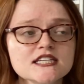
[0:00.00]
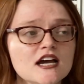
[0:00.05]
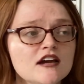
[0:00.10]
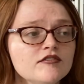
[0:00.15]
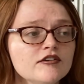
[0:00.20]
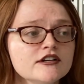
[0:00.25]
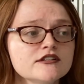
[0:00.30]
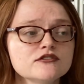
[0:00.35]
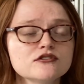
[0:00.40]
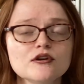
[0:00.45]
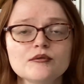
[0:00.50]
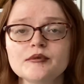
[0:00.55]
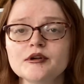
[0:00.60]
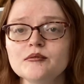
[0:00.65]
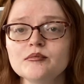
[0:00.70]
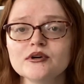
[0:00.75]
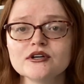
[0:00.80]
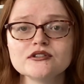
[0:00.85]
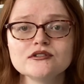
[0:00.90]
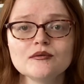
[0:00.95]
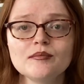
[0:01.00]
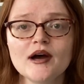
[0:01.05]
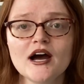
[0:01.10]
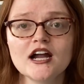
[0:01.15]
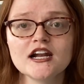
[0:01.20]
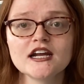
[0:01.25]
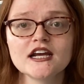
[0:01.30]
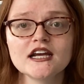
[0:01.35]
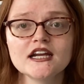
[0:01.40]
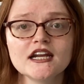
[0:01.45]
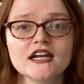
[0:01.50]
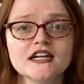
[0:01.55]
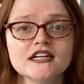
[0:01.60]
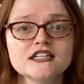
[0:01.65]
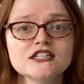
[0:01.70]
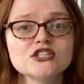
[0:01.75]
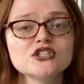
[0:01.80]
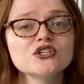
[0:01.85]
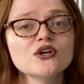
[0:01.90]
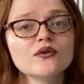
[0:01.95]
I've read so many books about it, and
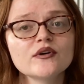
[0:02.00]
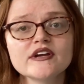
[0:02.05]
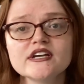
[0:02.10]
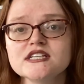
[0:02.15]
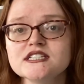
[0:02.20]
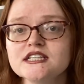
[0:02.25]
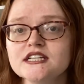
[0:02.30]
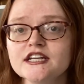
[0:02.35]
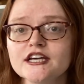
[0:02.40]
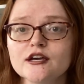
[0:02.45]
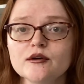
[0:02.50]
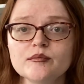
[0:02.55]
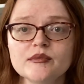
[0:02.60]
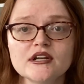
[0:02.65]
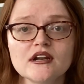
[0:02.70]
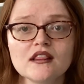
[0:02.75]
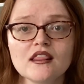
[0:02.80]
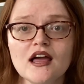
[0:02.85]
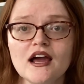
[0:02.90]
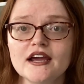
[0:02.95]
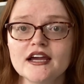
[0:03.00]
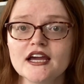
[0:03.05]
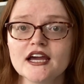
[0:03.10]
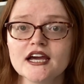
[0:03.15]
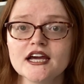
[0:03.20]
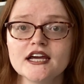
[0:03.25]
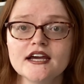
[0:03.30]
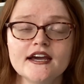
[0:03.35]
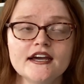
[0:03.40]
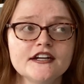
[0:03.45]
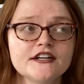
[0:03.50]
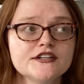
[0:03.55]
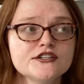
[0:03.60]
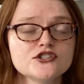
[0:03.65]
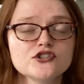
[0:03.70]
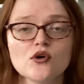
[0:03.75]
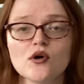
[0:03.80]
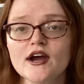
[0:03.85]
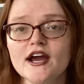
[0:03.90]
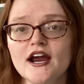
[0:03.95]
it's so easy to get me to like it and
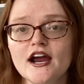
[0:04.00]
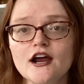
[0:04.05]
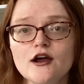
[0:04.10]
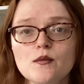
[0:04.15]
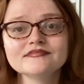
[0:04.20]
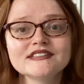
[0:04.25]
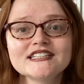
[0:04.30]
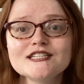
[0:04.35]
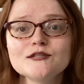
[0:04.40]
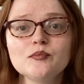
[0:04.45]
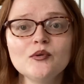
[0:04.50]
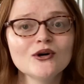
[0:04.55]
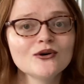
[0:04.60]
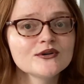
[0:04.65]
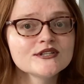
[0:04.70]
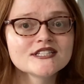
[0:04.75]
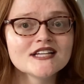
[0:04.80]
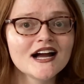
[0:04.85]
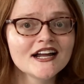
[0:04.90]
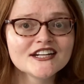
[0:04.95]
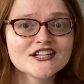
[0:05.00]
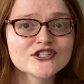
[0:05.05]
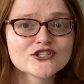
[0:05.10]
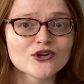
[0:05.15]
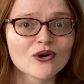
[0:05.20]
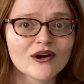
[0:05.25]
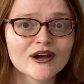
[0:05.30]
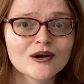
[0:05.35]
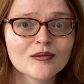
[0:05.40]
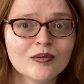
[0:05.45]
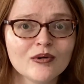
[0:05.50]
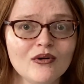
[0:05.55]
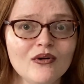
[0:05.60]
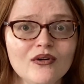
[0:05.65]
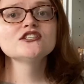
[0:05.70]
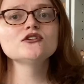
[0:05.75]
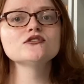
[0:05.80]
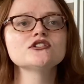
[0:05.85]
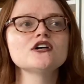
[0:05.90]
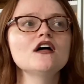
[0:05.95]
enjoy it. This book was not enjoyable.
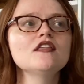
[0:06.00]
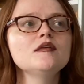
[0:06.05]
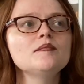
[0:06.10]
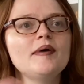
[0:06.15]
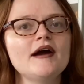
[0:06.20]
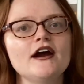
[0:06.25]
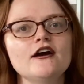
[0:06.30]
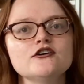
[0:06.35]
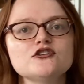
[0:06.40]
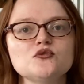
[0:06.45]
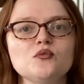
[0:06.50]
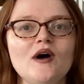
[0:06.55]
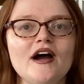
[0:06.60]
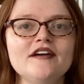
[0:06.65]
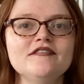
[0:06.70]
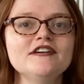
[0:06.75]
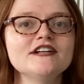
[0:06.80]
So it's called The Paris Wife.